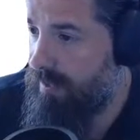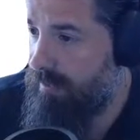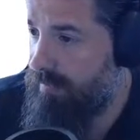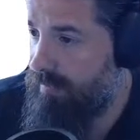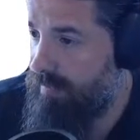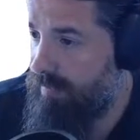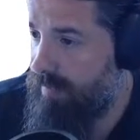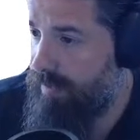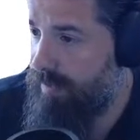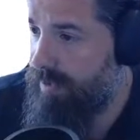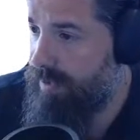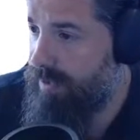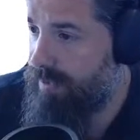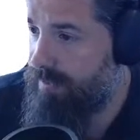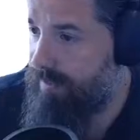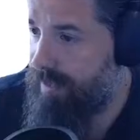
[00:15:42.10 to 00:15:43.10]
which is
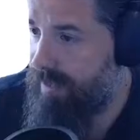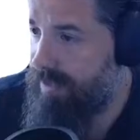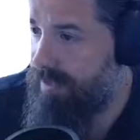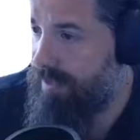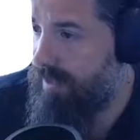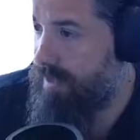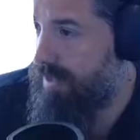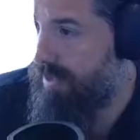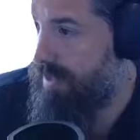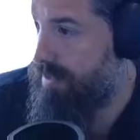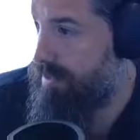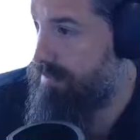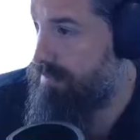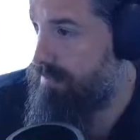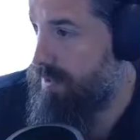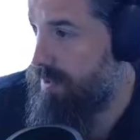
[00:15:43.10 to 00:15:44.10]
basically
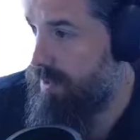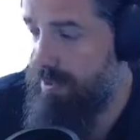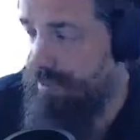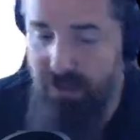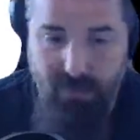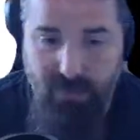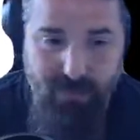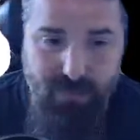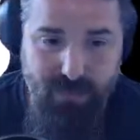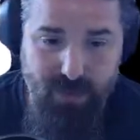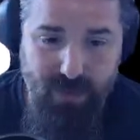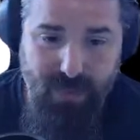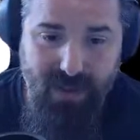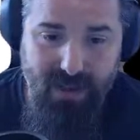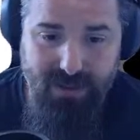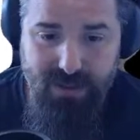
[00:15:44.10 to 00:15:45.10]
the path
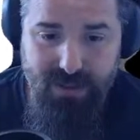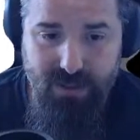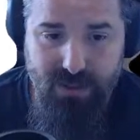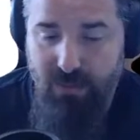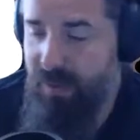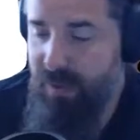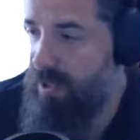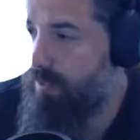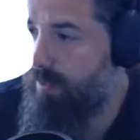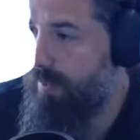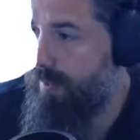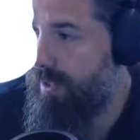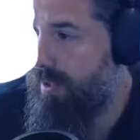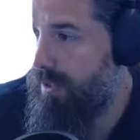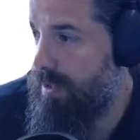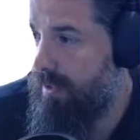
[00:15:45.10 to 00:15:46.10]
to your PHP
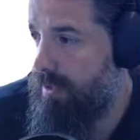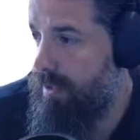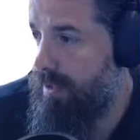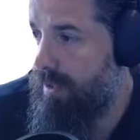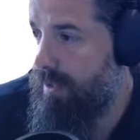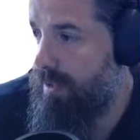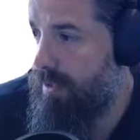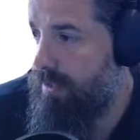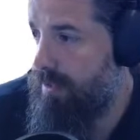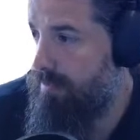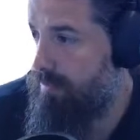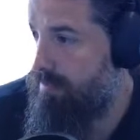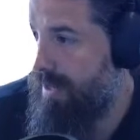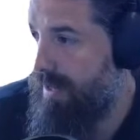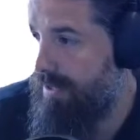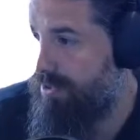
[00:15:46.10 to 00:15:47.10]

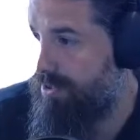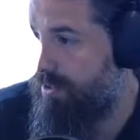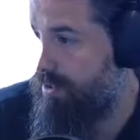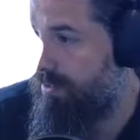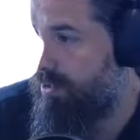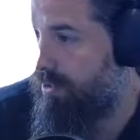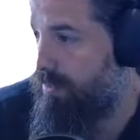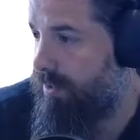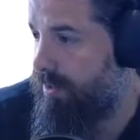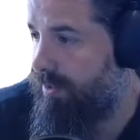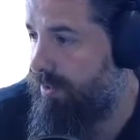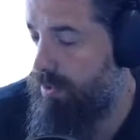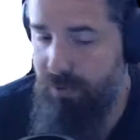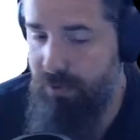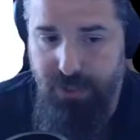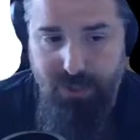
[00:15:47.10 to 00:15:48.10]
executable that you want to
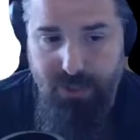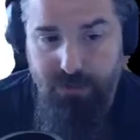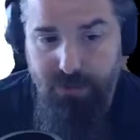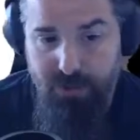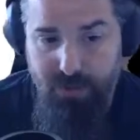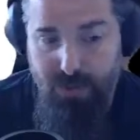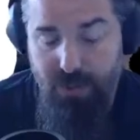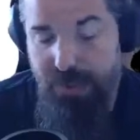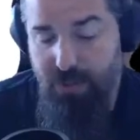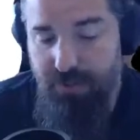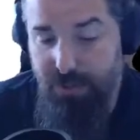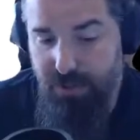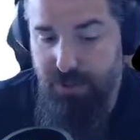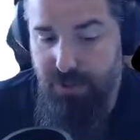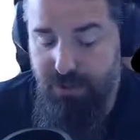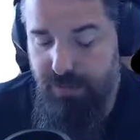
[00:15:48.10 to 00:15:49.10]
use, because you can use
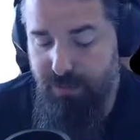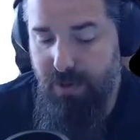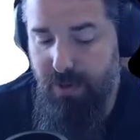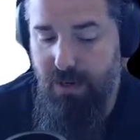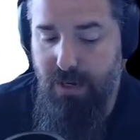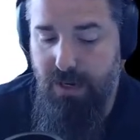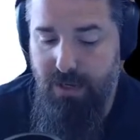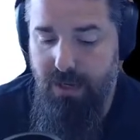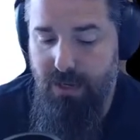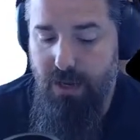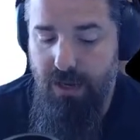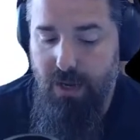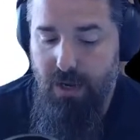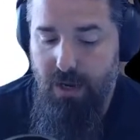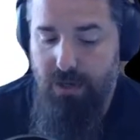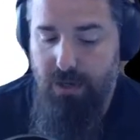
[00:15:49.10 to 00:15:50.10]
Pi
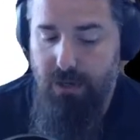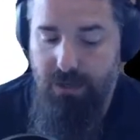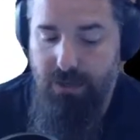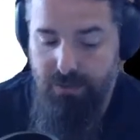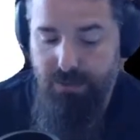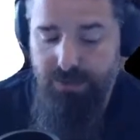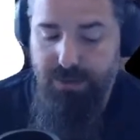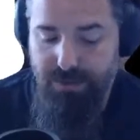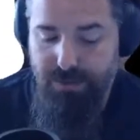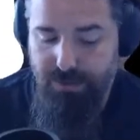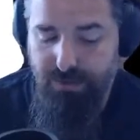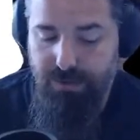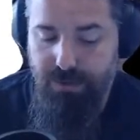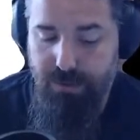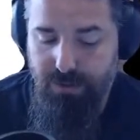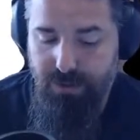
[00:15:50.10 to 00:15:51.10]
to install
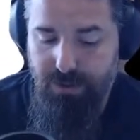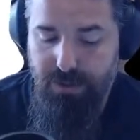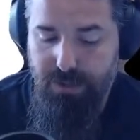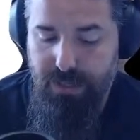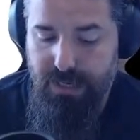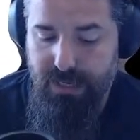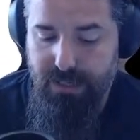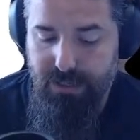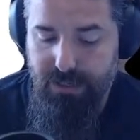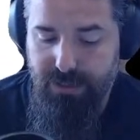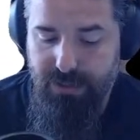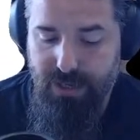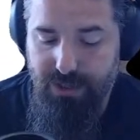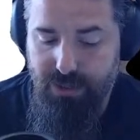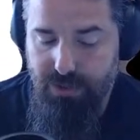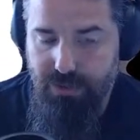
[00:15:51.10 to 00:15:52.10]
an
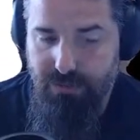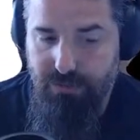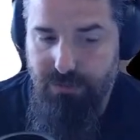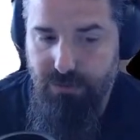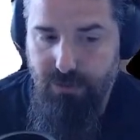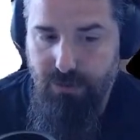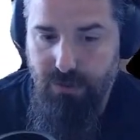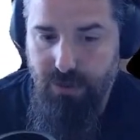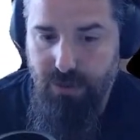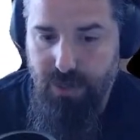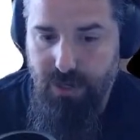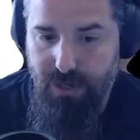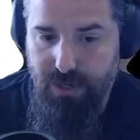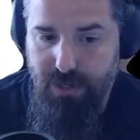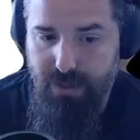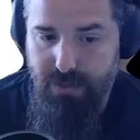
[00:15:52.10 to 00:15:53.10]
extension for
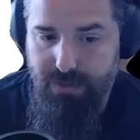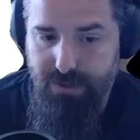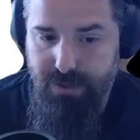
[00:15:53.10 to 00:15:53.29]
another